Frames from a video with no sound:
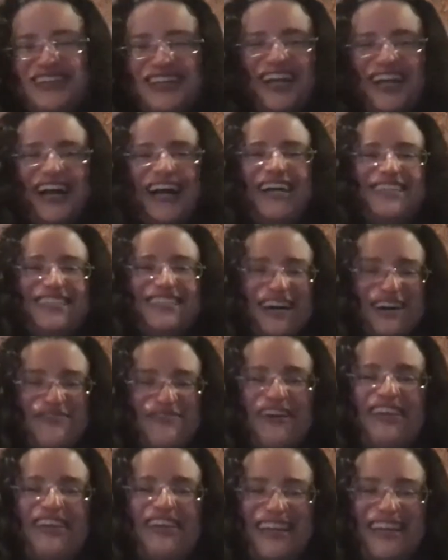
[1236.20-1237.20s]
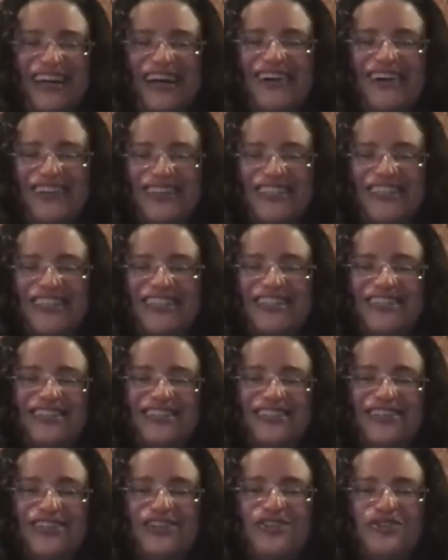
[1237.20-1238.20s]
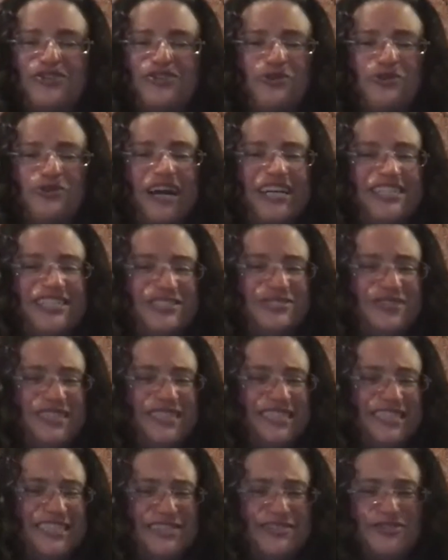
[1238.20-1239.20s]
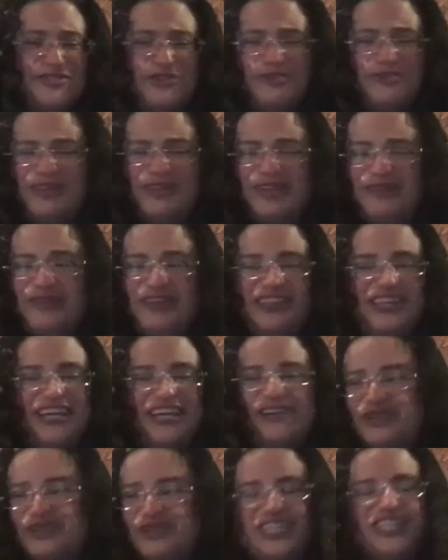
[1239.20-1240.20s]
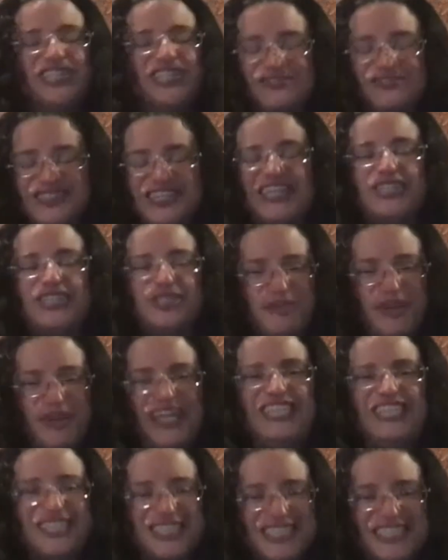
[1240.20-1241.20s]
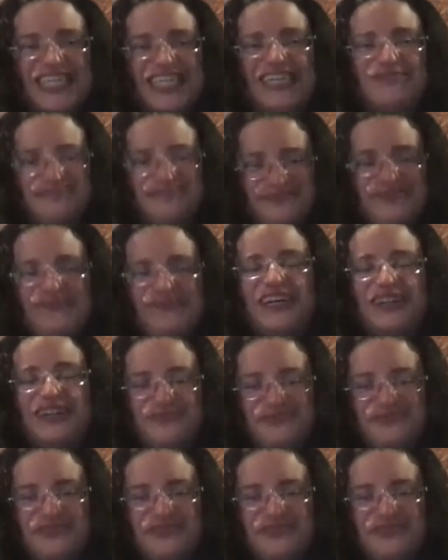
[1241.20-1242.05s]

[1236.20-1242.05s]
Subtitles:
I did not find that out until graduate school, maybe, that I really should have taken Spanish instead. Yeah.